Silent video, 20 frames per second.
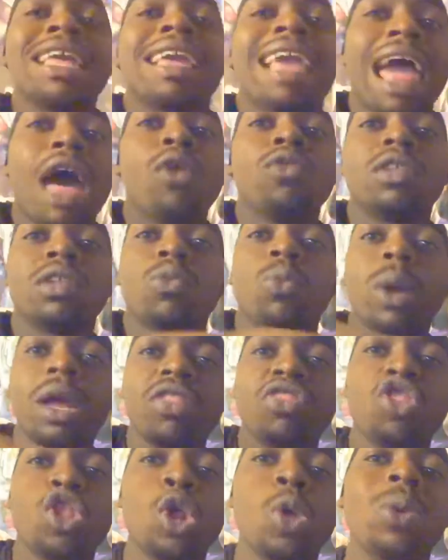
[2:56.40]
else
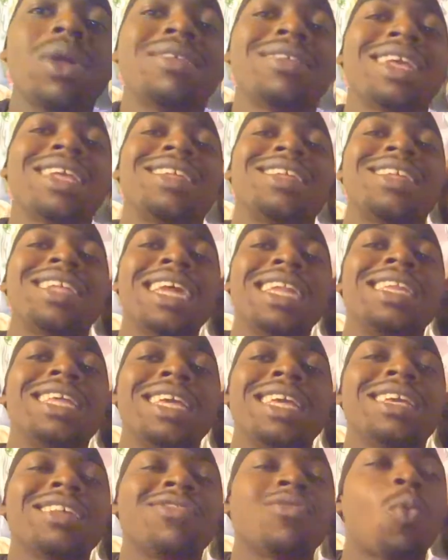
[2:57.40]
with you is
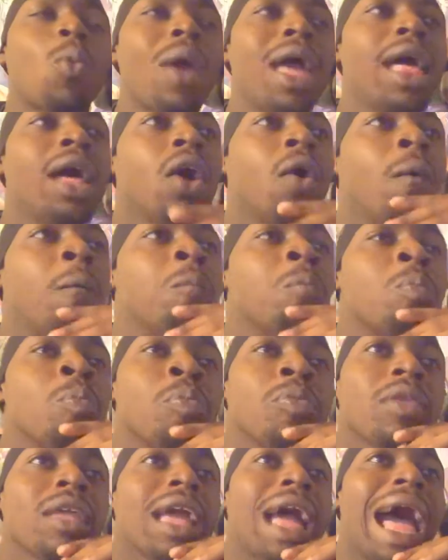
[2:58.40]
ascending as well.
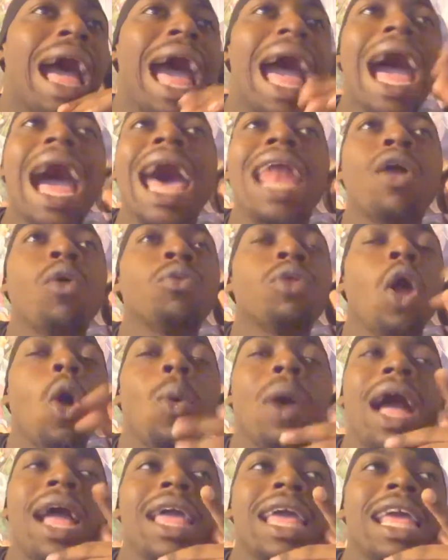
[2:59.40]
I don't know.
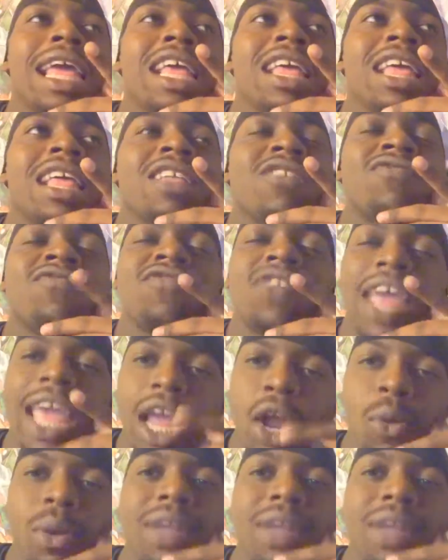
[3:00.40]
It's very,